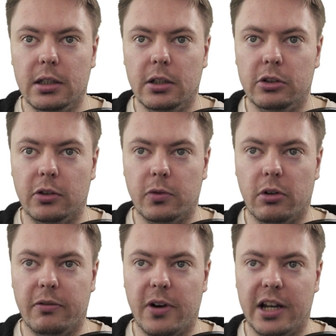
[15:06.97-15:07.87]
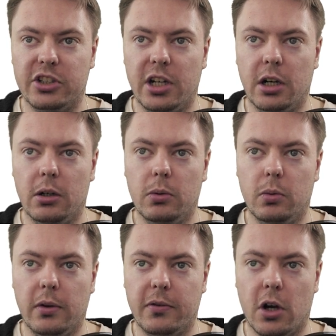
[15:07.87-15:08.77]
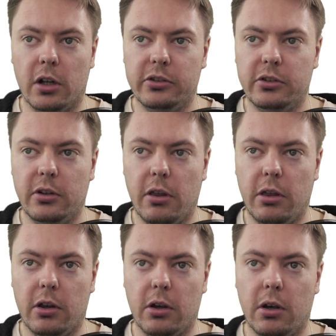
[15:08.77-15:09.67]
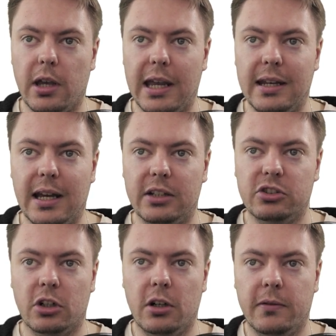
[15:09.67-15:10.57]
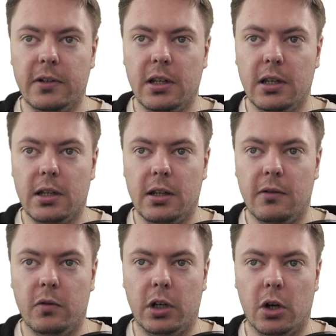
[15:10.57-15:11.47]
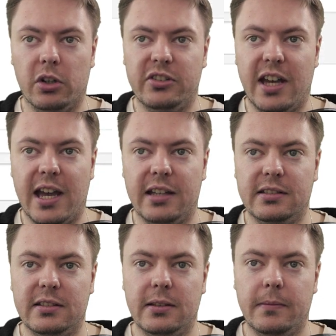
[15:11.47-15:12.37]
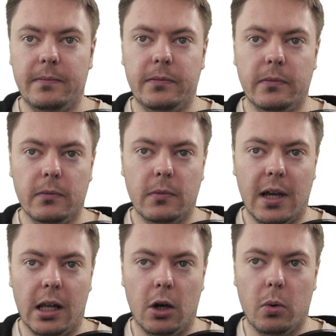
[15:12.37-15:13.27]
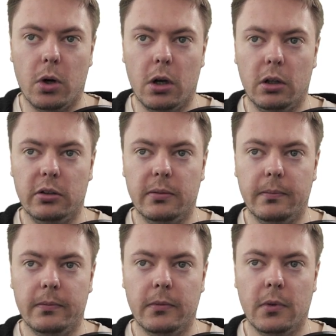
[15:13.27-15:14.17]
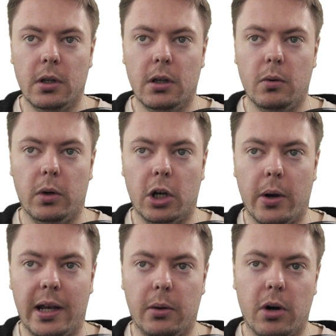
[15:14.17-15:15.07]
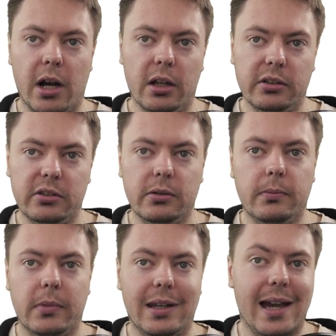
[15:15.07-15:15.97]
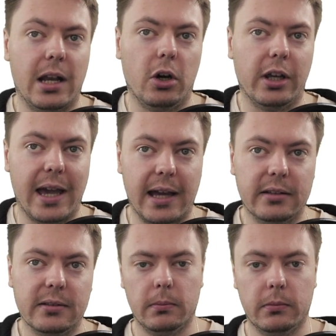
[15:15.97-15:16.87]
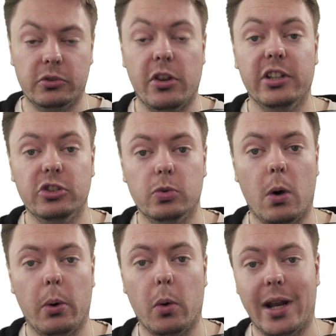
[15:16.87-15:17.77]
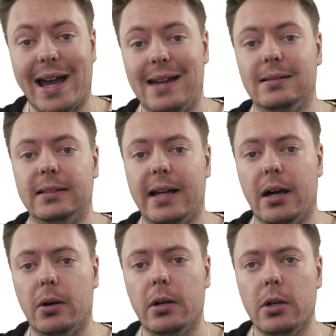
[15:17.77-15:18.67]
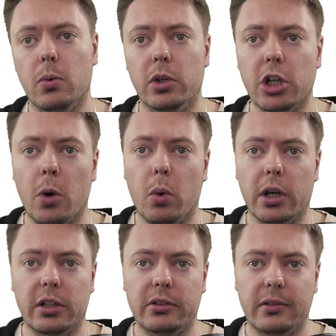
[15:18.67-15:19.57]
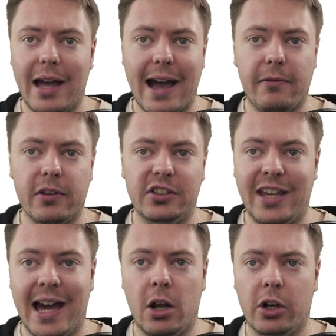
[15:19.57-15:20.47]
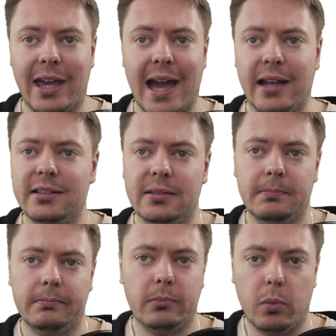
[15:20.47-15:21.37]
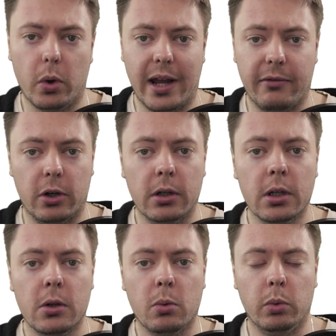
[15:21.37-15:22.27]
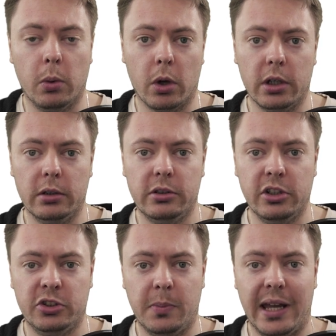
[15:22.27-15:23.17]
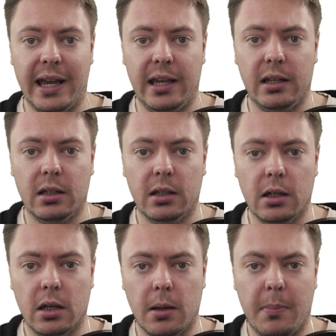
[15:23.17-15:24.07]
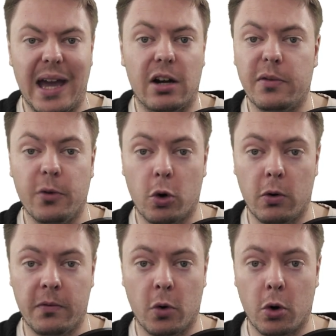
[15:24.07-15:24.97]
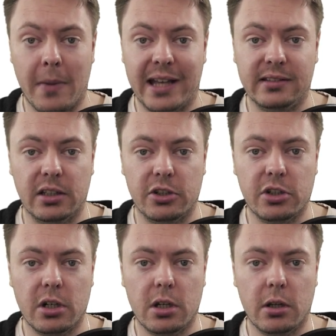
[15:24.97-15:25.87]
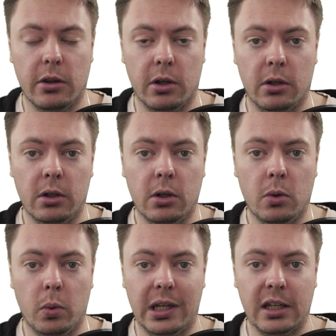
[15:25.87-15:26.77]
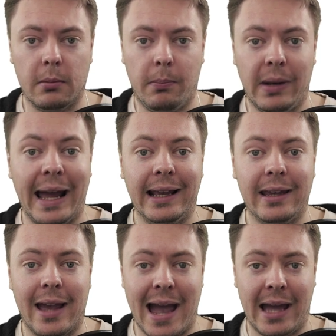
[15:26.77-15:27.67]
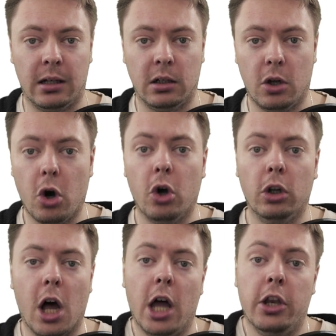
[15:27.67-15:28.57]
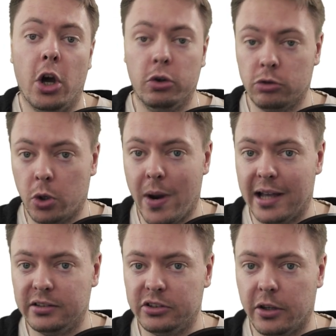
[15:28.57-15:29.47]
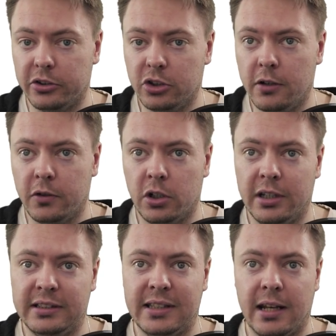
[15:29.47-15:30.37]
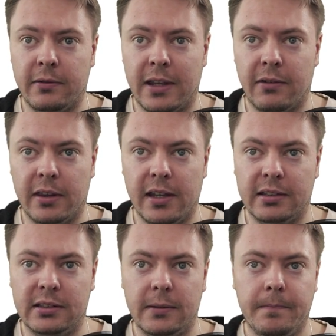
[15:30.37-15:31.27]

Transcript: So if we refresh here, we've got the index served. If we go to test, hello world, we go anywhere else, cannot get. So this is what we want to handle now. We don't want to have this cannot get, whatever. We want to display a better 404 message that we can blanket handle all unknown requests on the server instead of giving this.